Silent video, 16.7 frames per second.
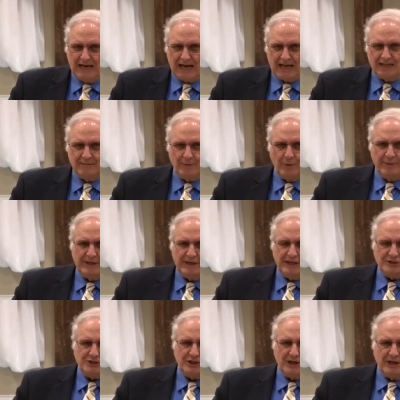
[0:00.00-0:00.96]
And the moment
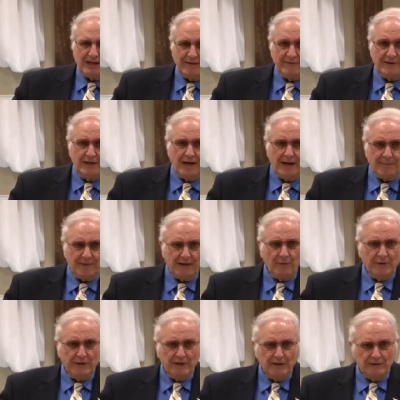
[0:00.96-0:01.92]
he shut heaven up, they
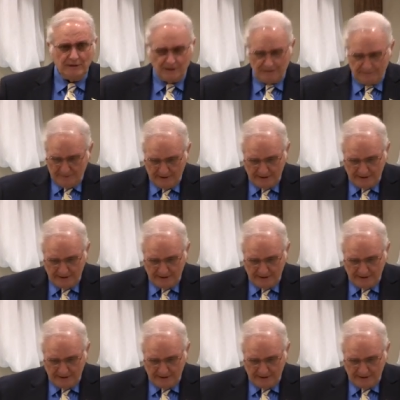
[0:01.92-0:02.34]
went into, a,